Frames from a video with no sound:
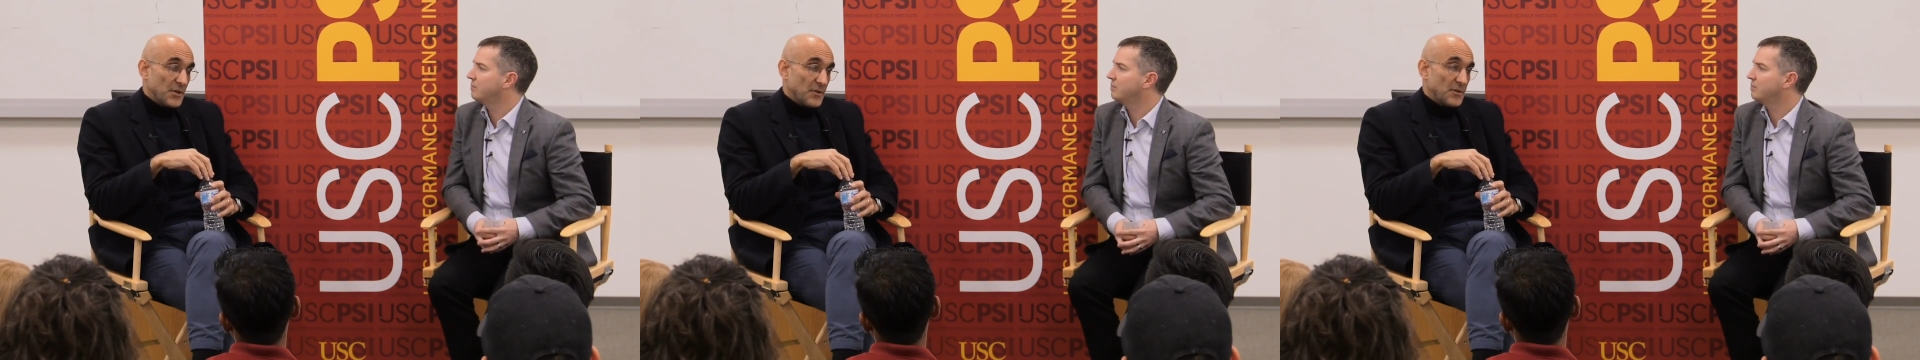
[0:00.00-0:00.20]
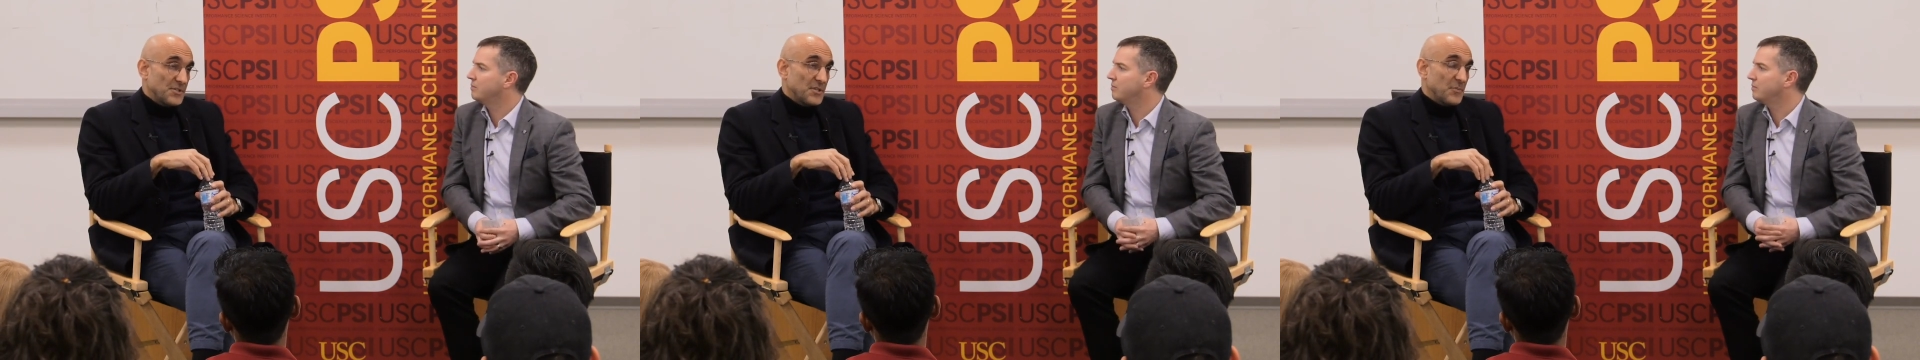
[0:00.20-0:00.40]

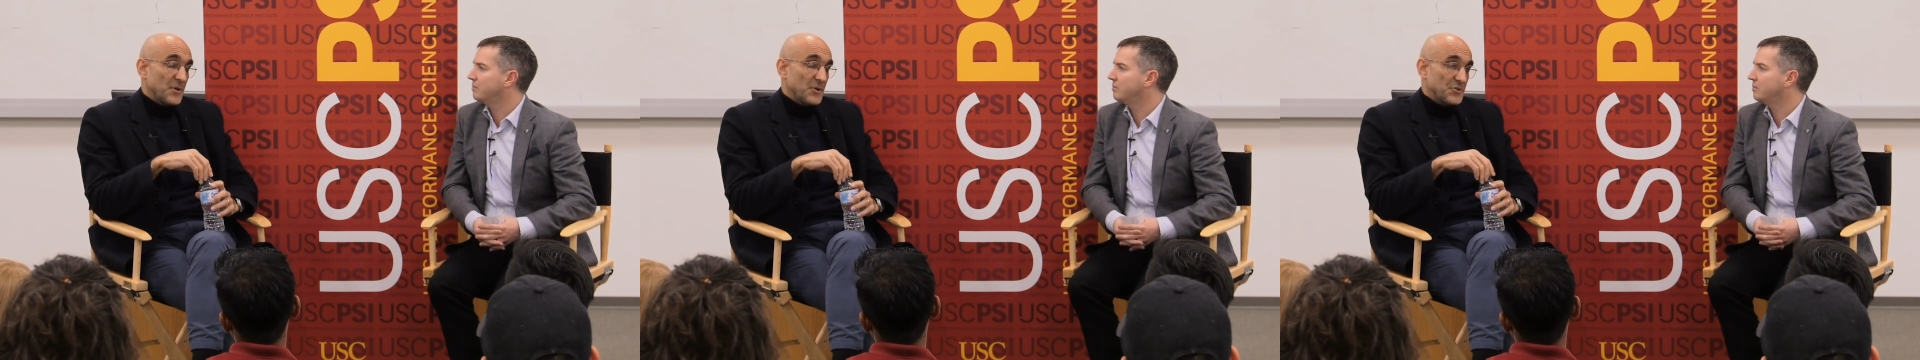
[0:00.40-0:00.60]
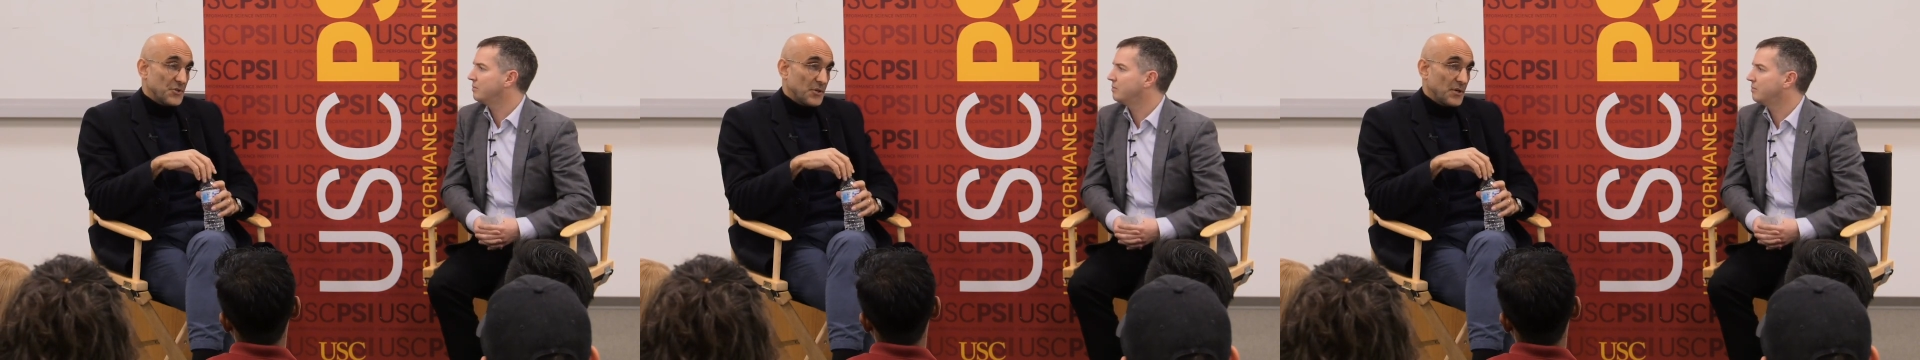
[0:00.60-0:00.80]
Speaker 1: her
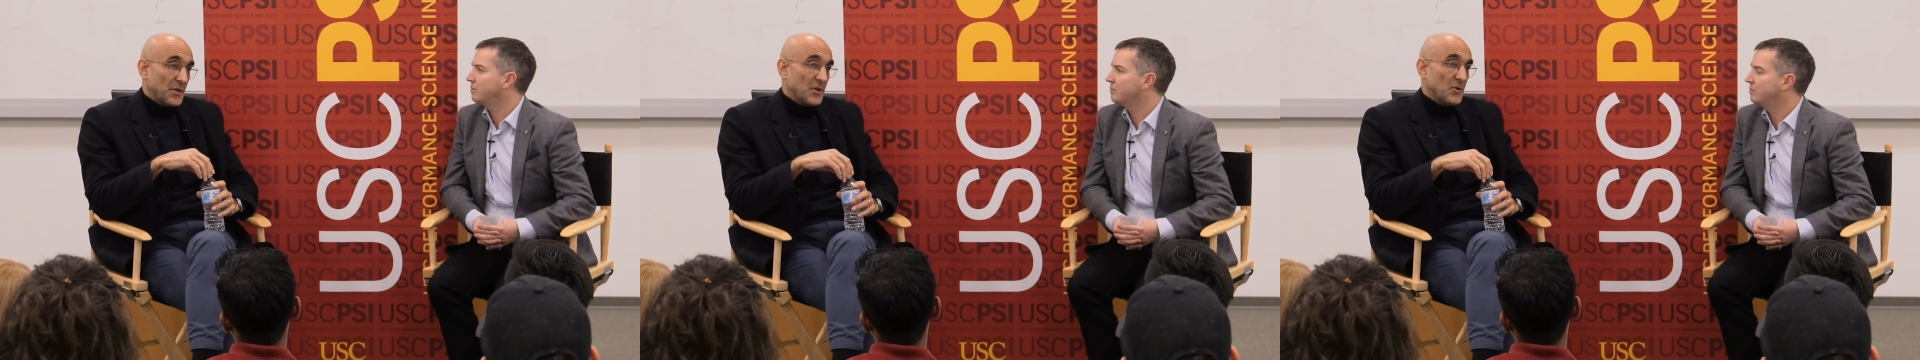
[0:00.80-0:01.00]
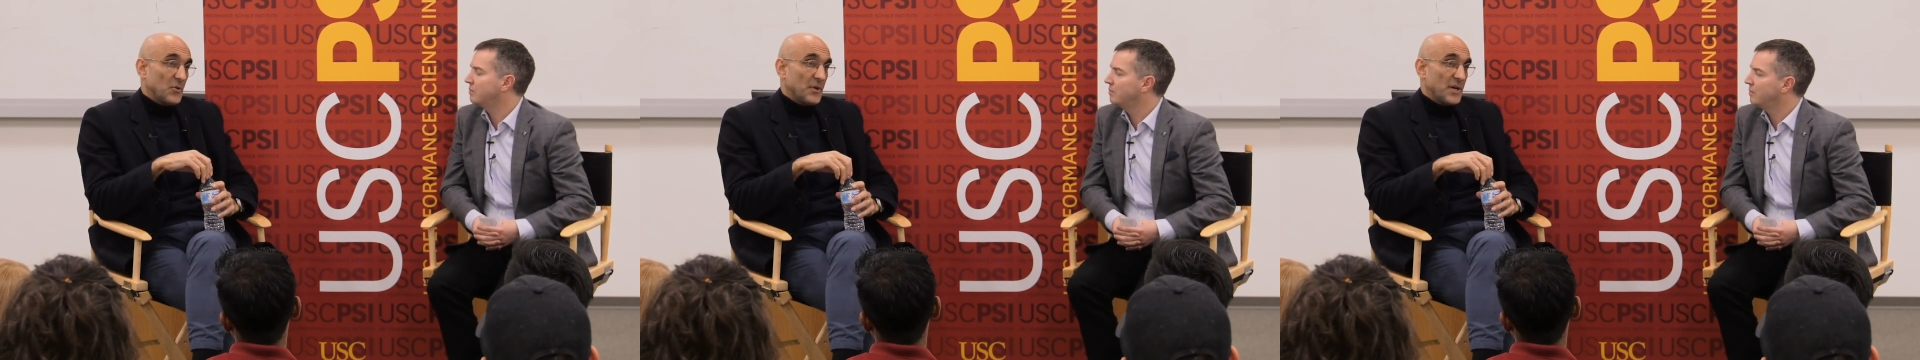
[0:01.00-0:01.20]
some years
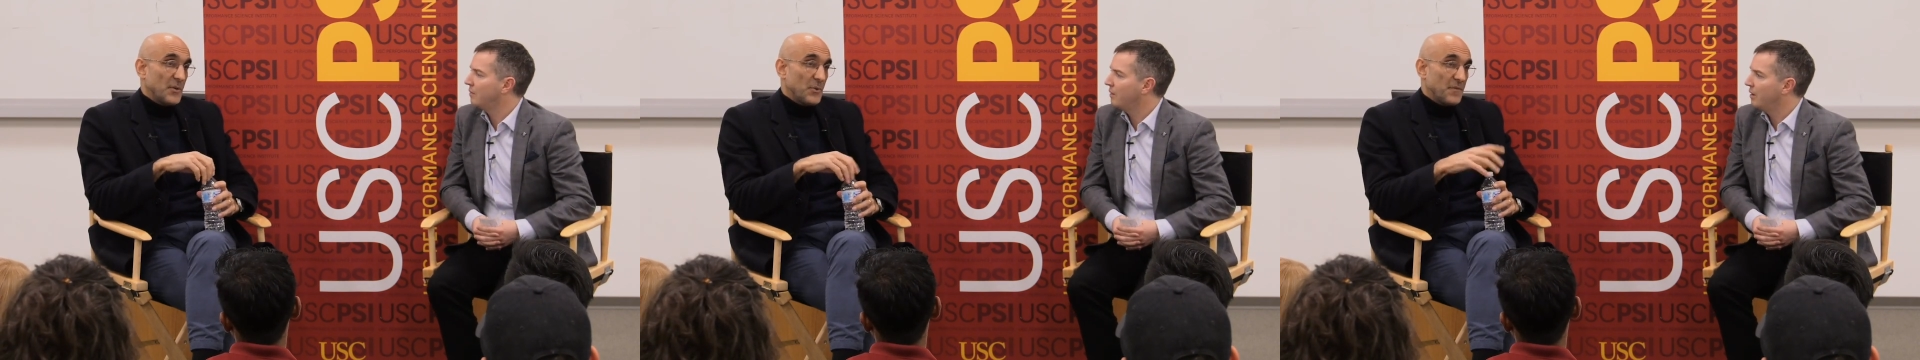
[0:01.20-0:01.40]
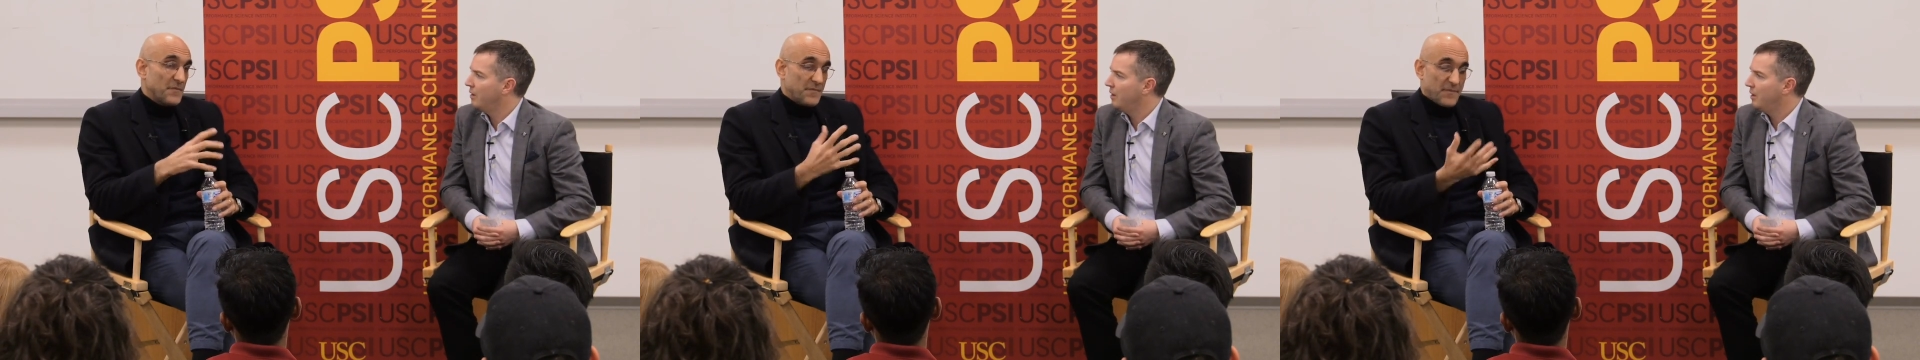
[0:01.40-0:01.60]
ago,
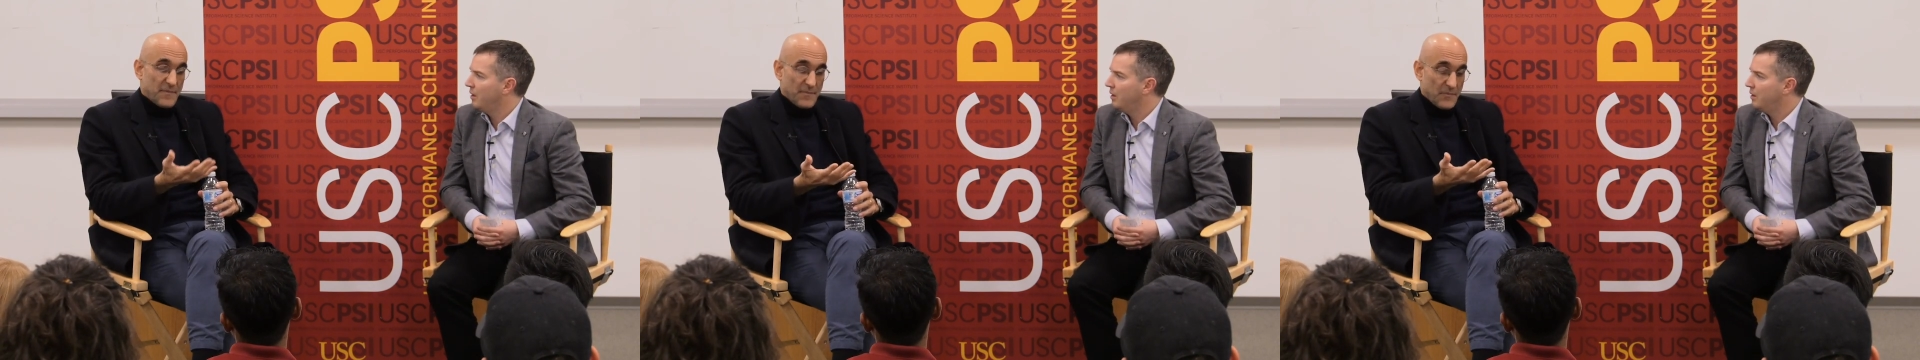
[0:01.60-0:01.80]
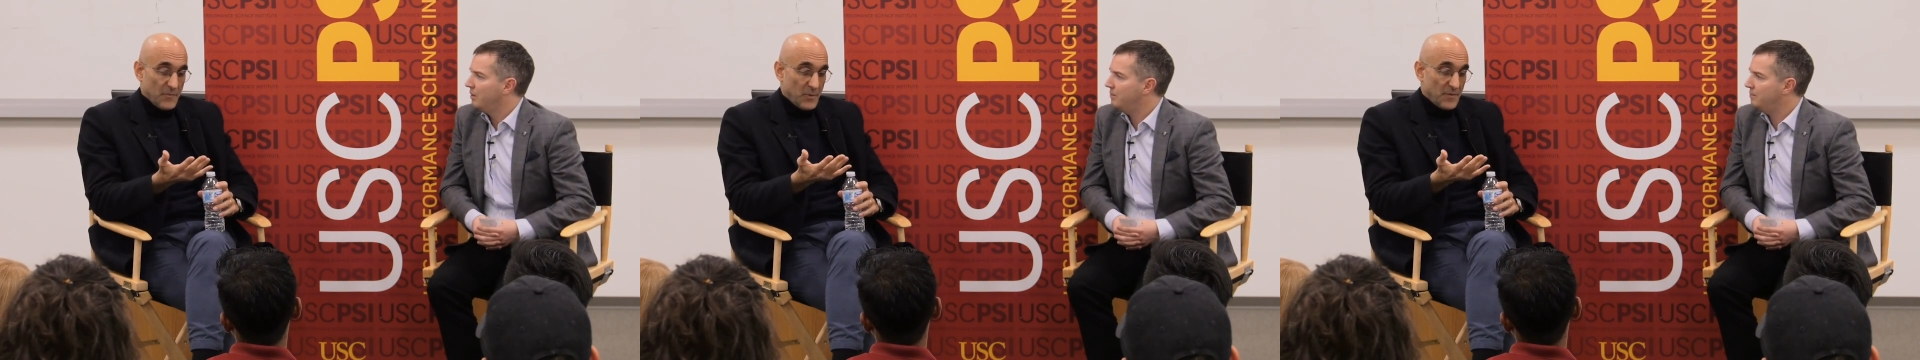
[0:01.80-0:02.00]
and
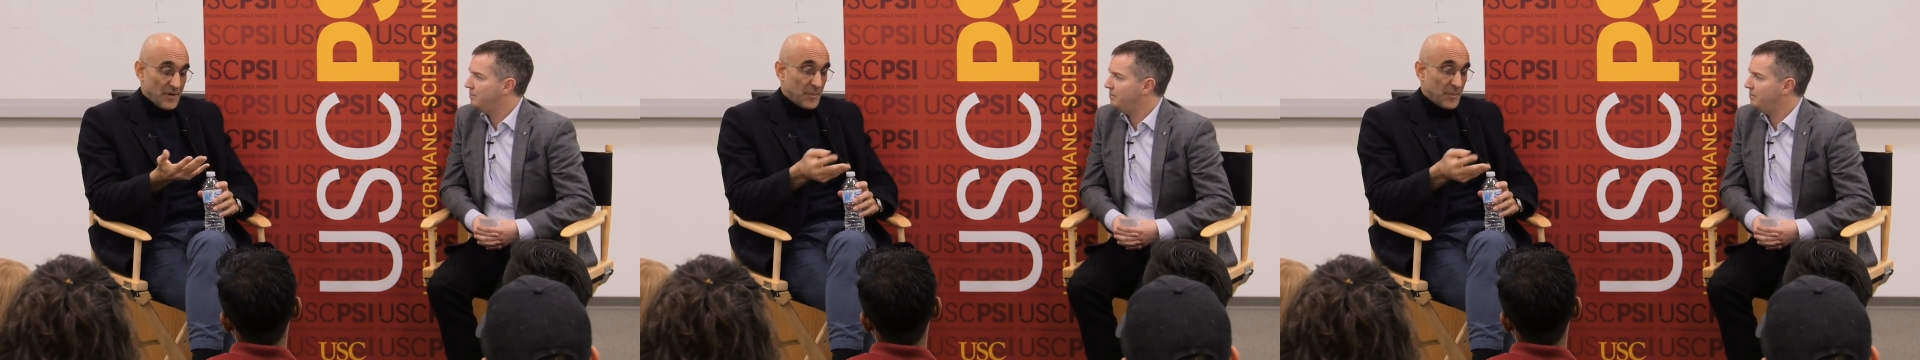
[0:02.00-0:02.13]
we've